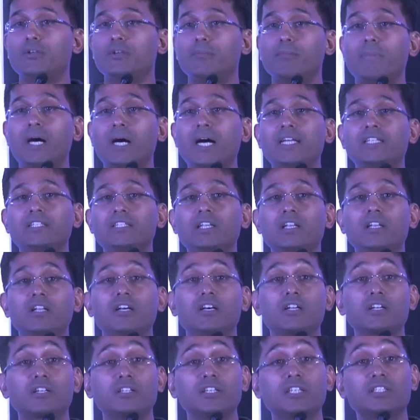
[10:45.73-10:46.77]
by the
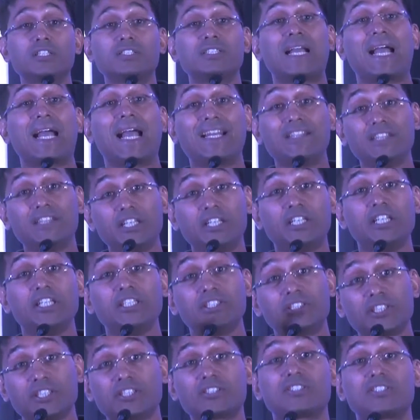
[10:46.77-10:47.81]
learners and the
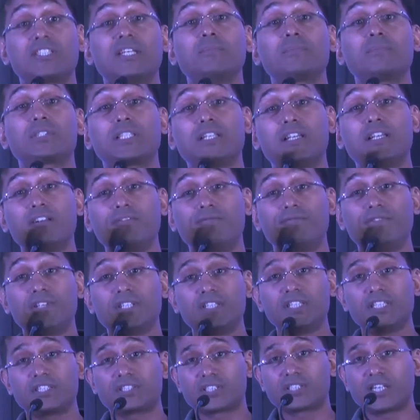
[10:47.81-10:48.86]
teachers themselves when
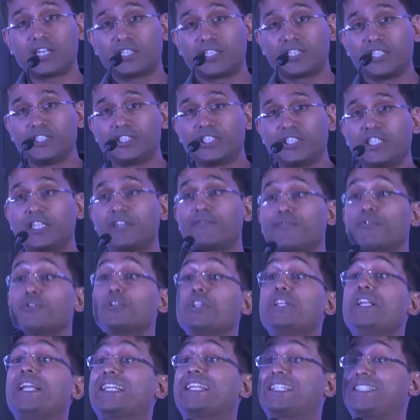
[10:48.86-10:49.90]
they start teaching it for the
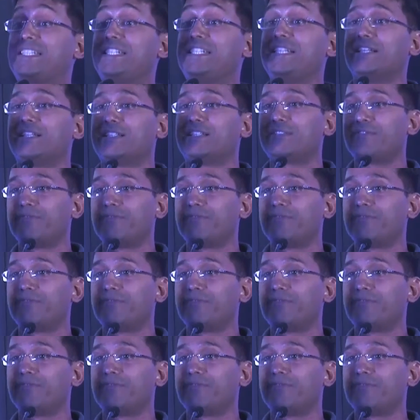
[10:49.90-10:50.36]
next year.